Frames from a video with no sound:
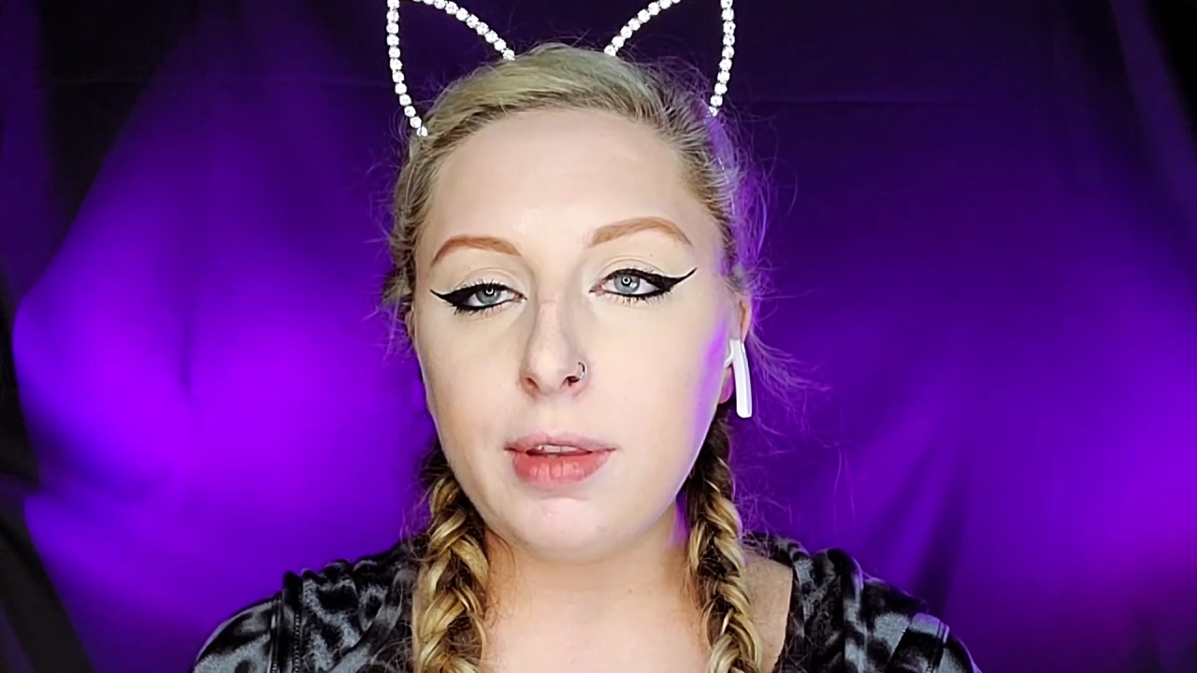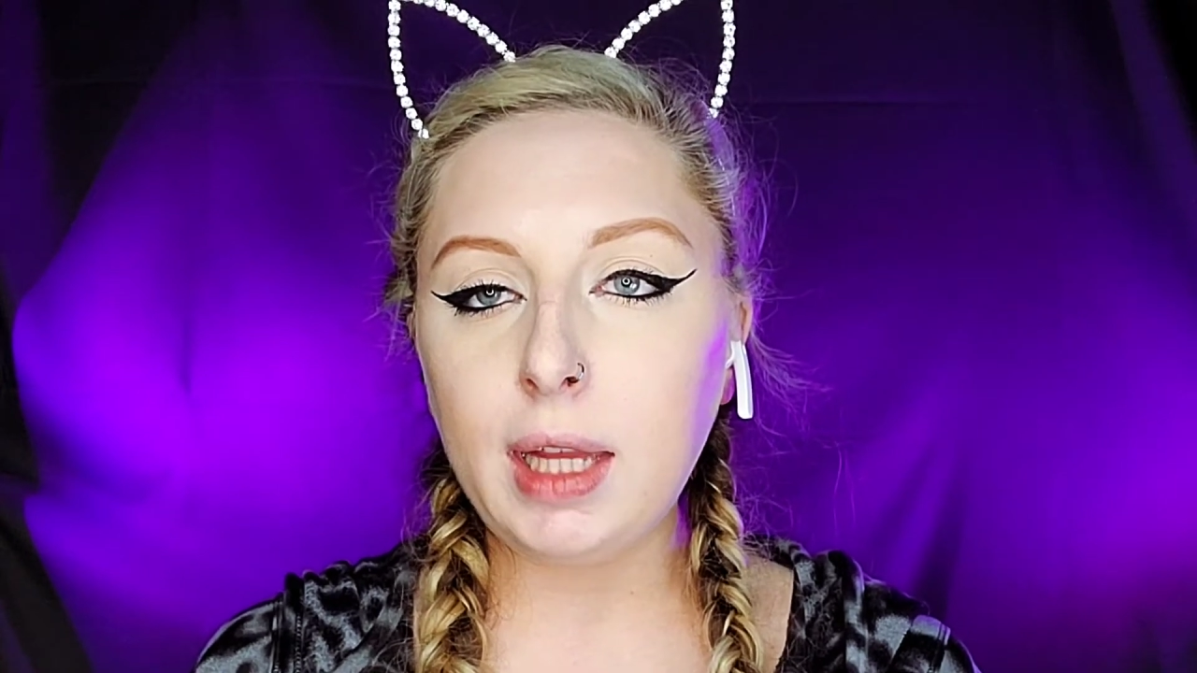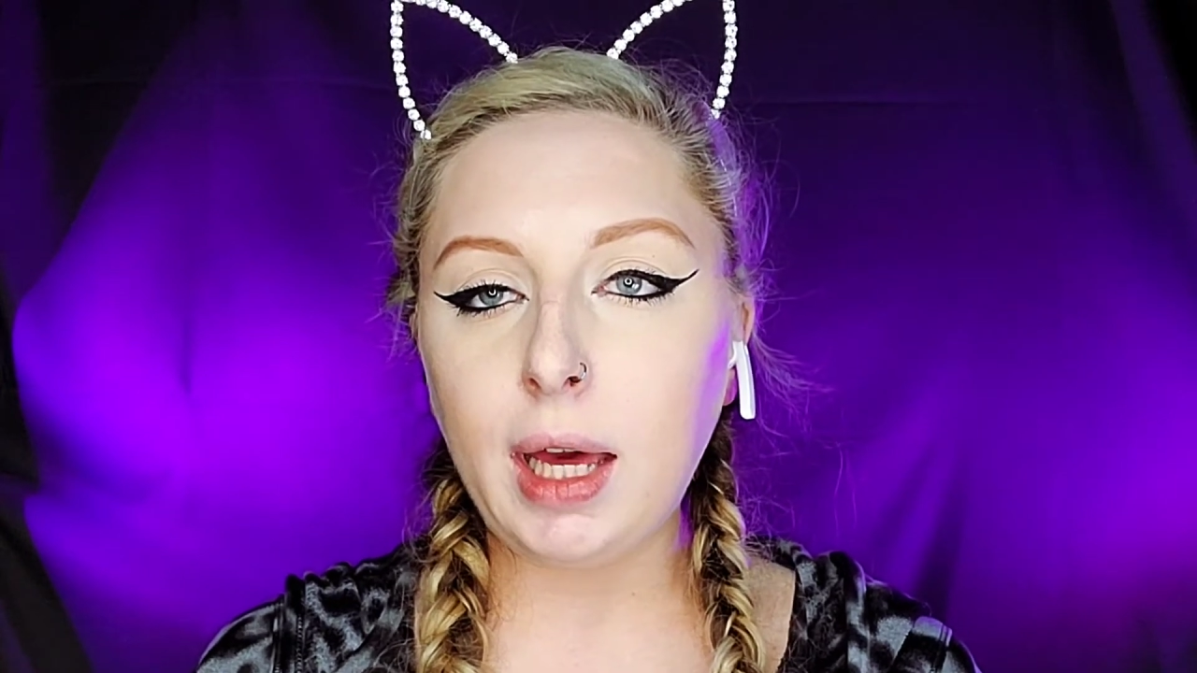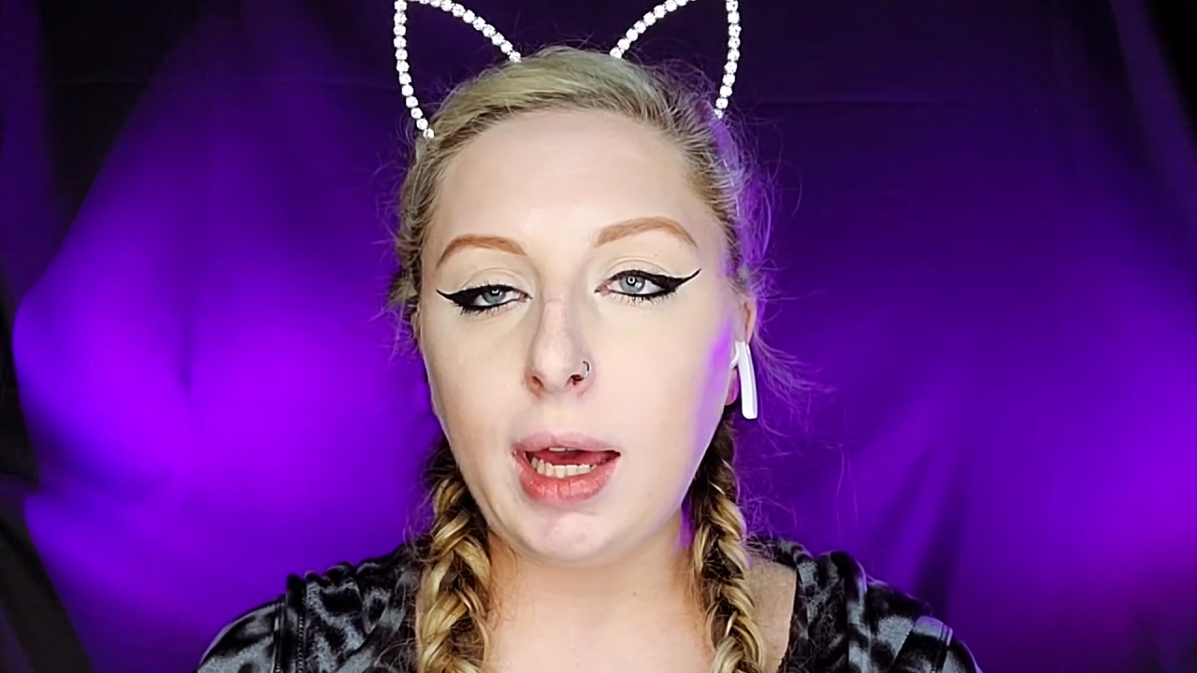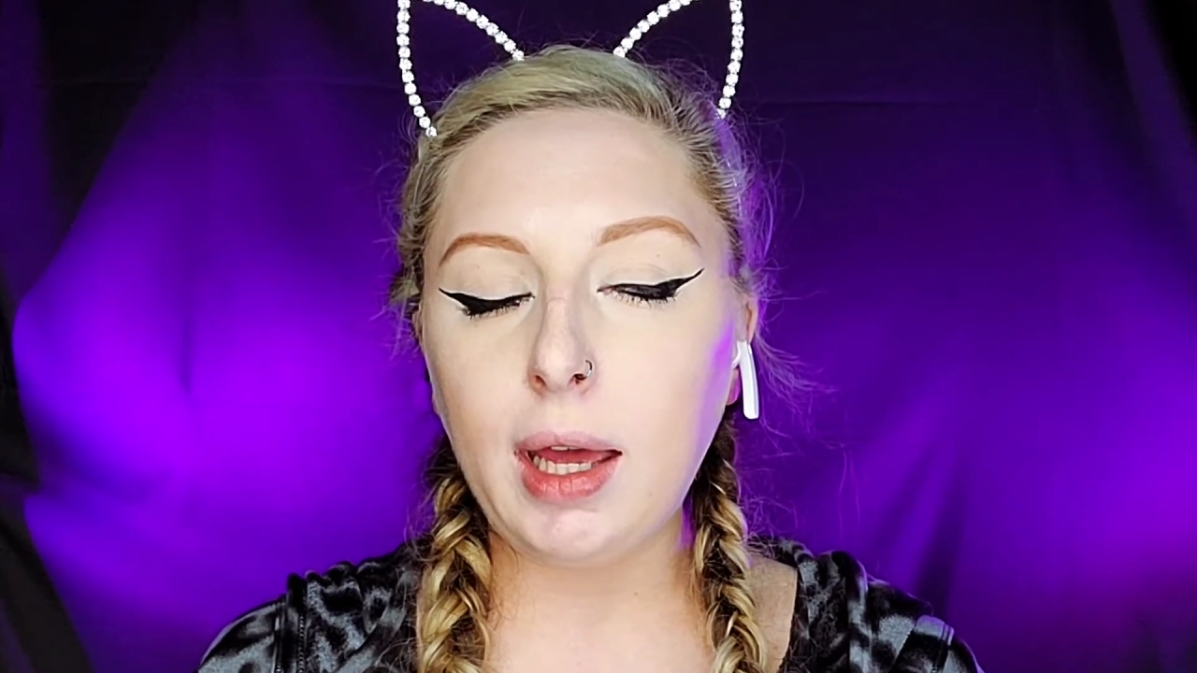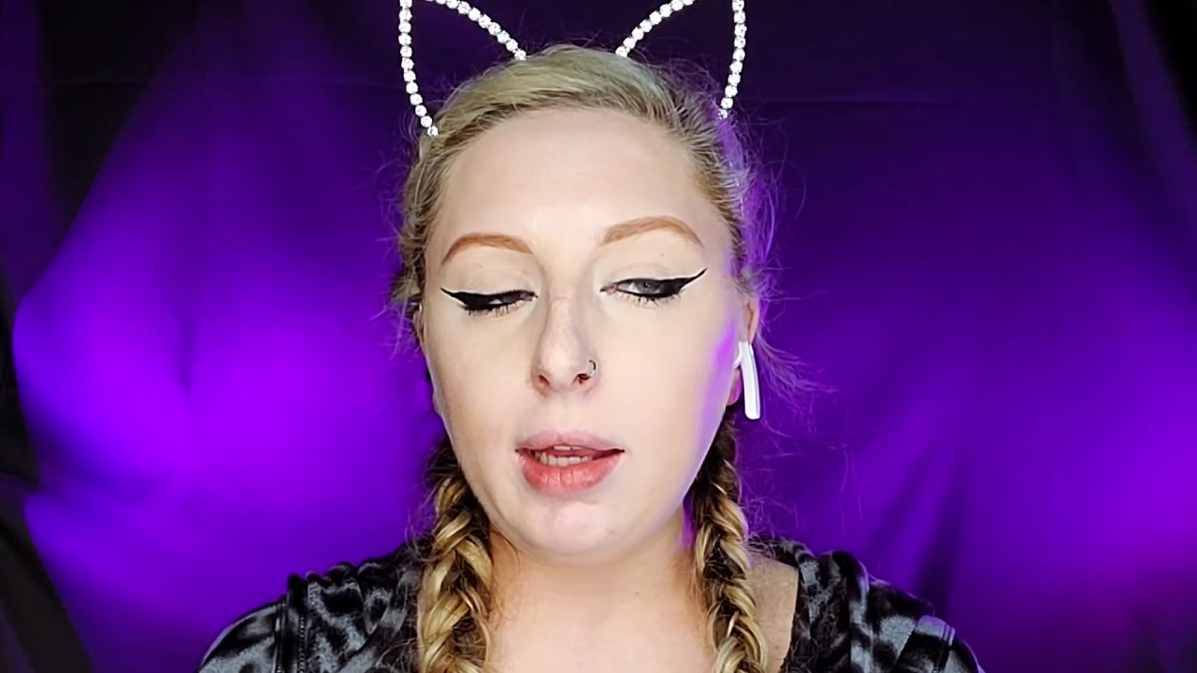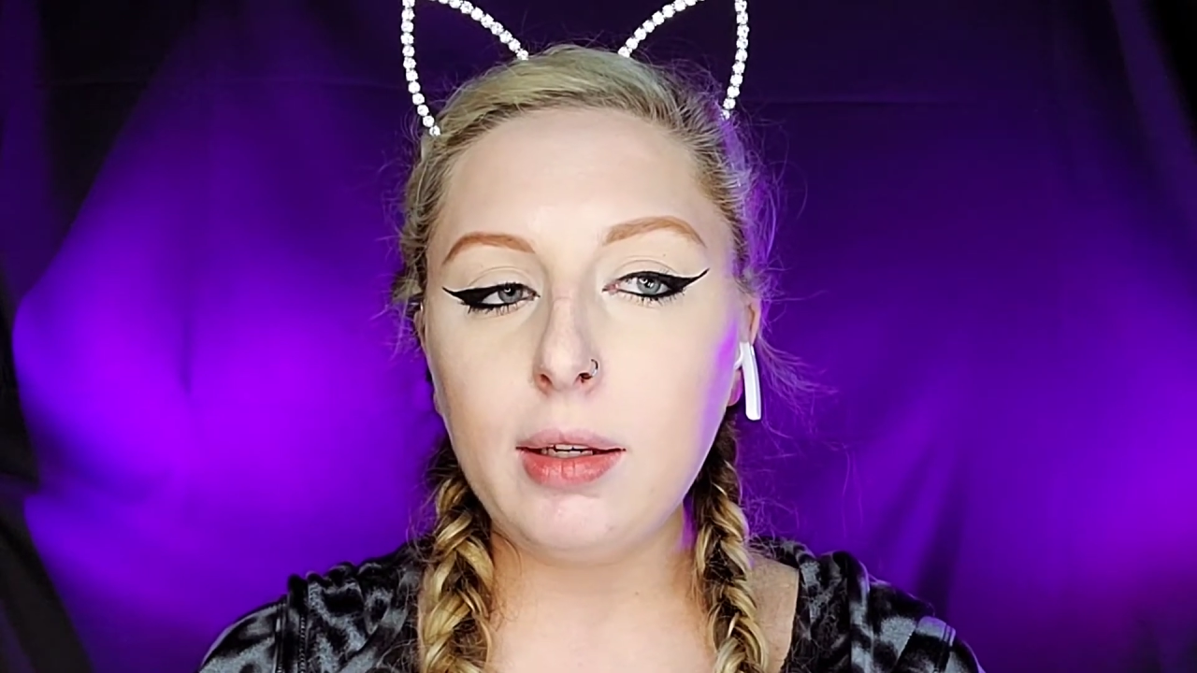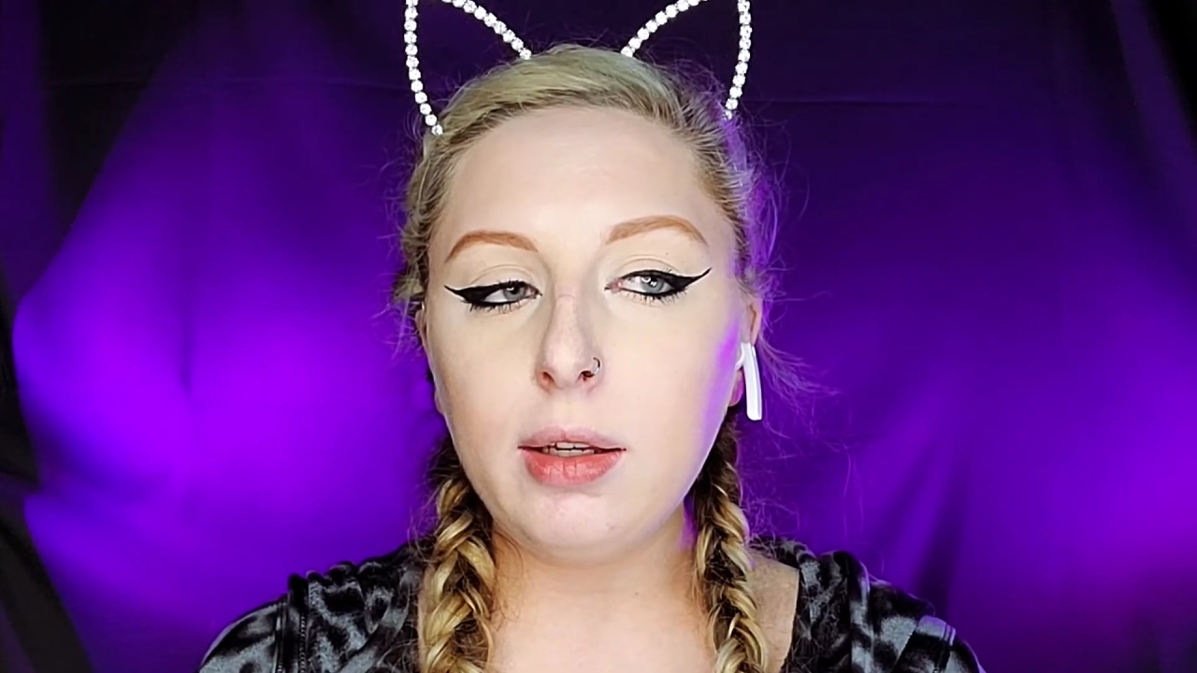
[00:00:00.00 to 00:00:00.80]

that